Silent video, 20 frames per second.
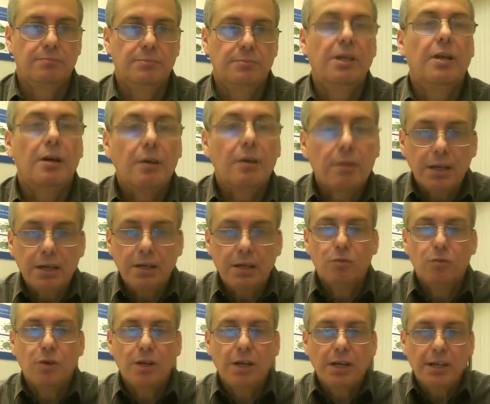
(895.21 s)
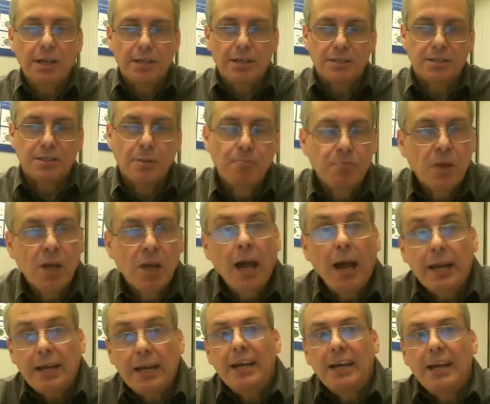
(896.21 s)
It really is.
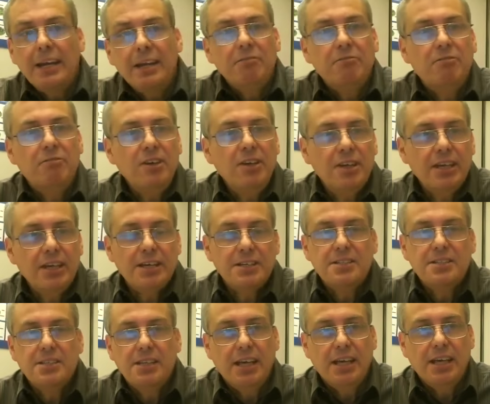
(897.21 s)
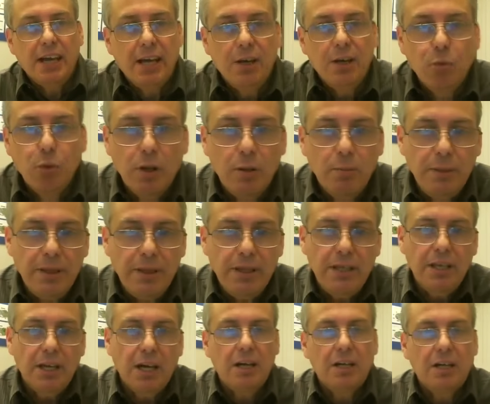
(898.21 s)
And NFV and SDN will
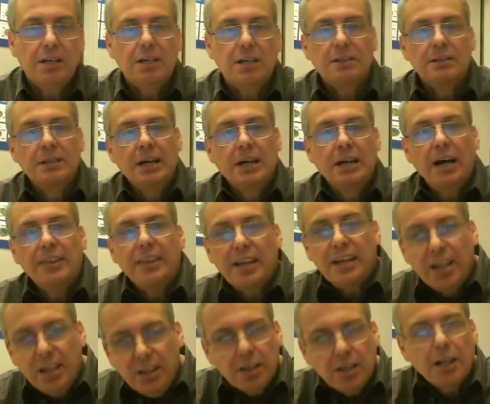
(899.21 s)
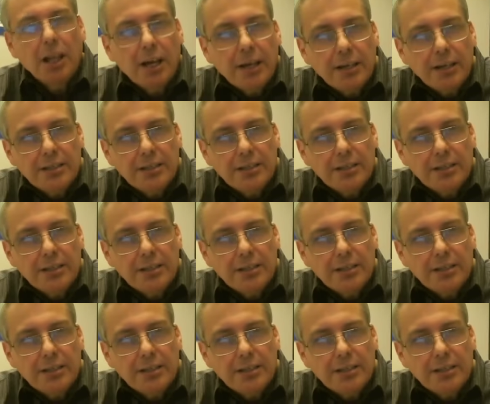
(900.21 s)
be are then underlying